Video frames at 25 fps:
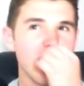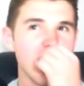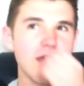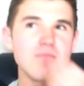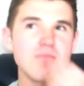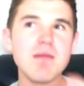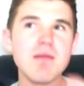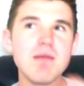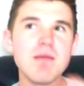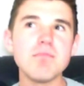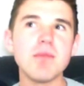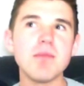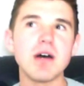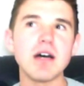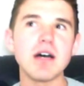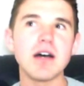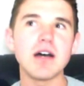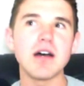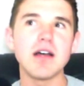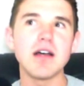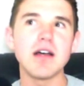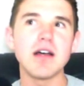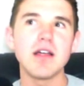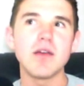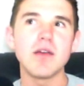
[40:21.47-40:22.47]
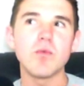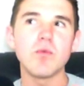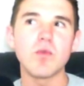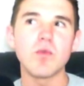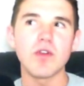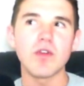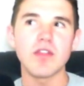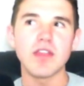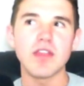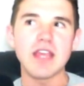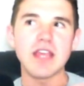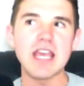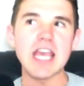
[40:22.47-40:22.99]
I remember one
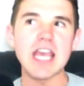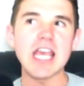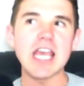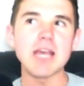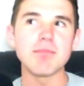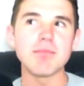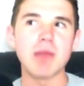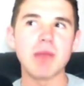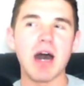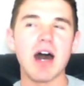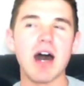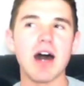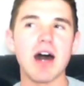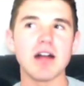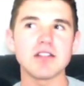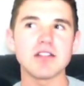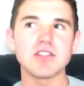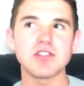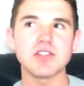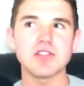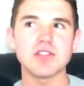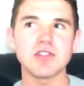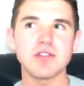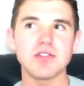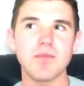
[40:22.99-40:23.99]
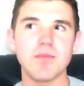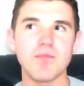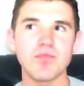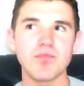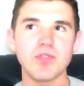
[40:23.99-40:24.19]
of the key parts